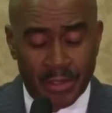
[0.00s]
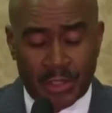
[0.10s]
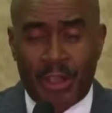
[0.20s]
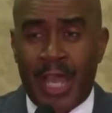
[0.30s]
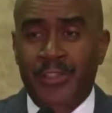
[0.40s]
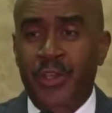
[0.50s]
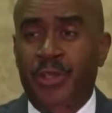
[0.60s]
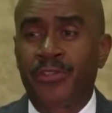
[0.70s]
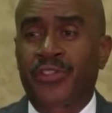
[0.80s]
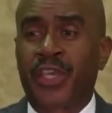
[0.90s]
So as you
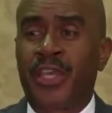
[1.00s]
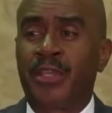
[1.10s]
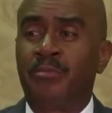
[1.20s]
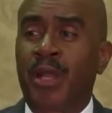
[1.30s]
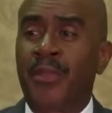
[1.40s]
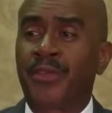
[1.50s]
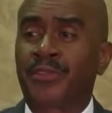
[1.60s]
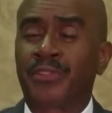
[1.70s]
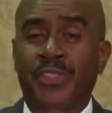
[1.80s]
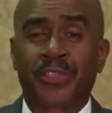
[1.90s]
can see, brothers
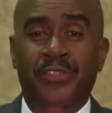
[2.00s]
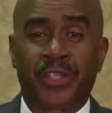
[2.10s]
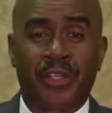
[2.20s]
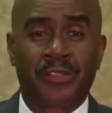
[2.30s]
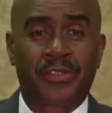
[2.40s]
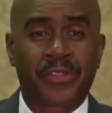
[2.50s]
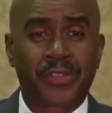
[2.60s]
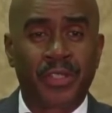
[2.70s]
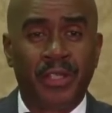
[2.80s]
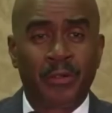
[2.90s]
and
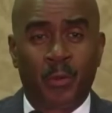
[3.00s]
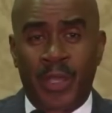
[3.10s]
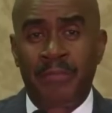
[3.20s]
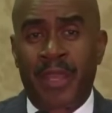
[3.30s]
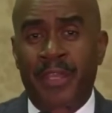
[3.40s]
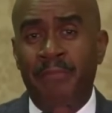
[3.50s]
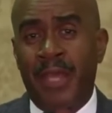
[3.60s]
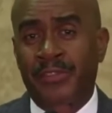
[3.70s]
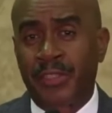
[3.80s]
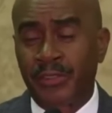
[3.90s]
sisters, we mean
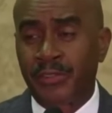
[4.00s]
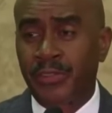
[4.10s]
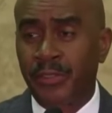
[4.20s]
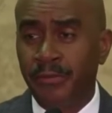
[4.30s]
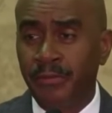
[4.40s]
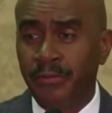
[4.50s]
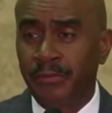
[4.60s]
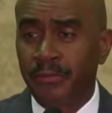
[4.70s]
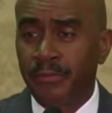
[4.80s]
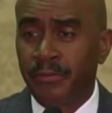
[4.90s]
business.
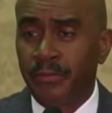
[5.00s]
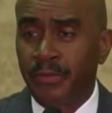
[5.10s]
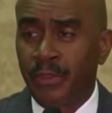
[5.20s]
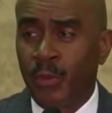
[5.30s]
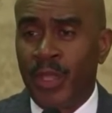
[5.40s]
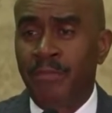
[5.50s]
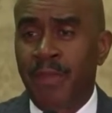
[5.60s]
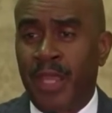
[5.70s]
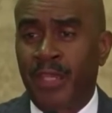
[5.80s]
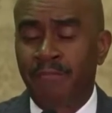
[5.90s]
We
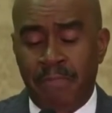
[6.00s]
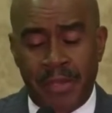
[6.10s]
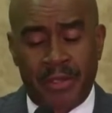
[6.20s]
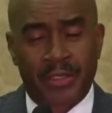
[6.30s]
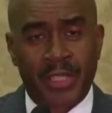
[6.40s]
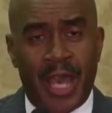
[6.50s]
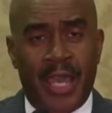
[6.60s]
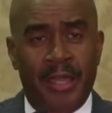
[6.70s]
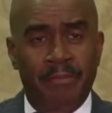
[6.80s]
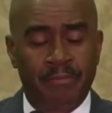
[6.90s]
mean business.
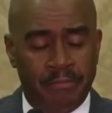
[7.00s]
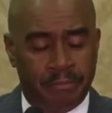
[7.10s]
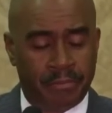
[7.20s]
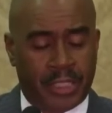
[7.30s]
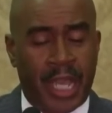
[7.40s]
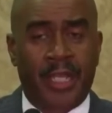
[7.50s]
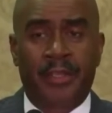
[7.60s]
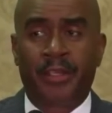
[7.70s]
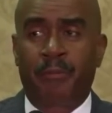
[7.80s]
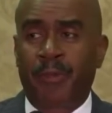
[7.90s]
I'm
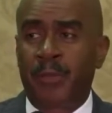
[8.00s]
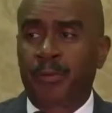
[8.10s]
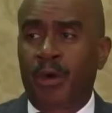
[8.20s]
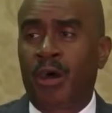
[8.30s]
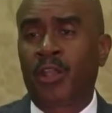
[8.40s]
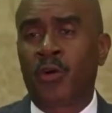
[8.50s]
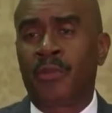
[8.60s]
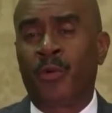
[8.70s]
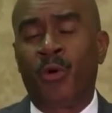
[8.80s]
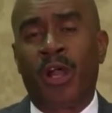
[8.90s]
telling the people all
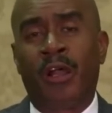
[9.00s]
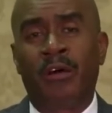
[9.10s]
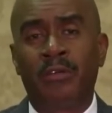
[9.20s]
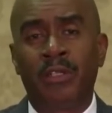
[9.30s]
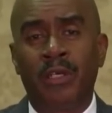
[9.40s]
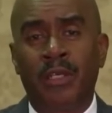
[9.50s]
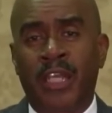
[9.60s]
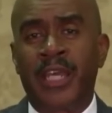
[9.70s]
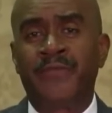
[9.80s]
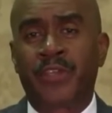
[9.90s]
over the world,
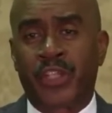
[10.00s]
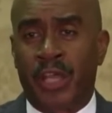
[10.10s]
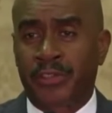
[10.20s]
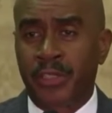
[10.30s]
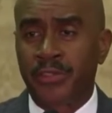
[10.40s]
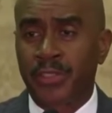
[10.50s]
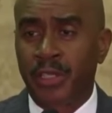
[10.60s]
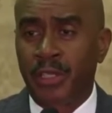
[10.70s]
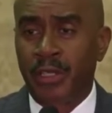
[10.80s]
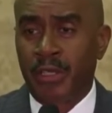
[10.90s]
leave your churches.
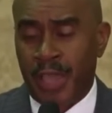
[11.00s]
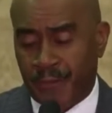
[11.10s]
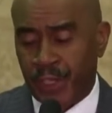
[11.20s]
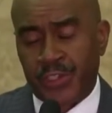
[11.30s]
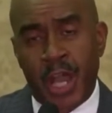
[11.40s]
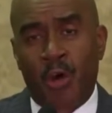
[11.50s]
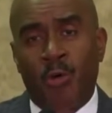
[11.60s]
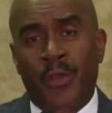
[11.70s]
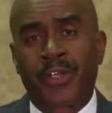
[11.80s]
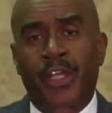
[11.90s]
If you
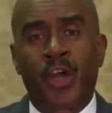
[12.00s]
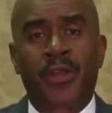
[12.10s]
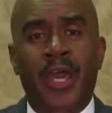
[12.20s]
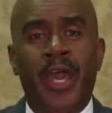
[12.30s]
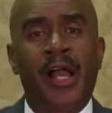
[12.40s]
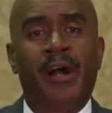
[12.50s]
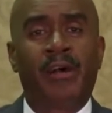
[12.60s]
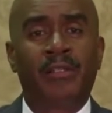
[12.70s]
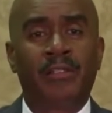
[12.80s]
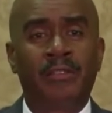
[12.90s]
don't want to go to
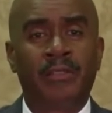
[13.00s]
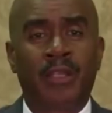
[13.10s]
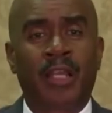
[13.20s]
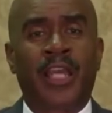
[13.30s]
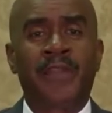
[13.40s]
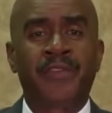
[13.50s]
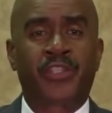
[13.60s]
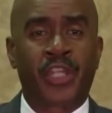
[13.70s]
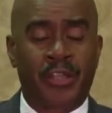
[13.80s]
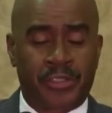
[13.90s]
hell, leave your
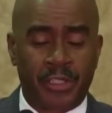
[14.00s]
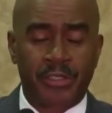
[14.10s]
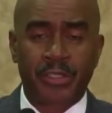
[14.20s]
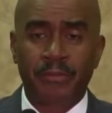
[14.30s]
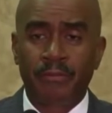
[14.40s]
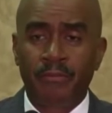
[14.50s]
churches.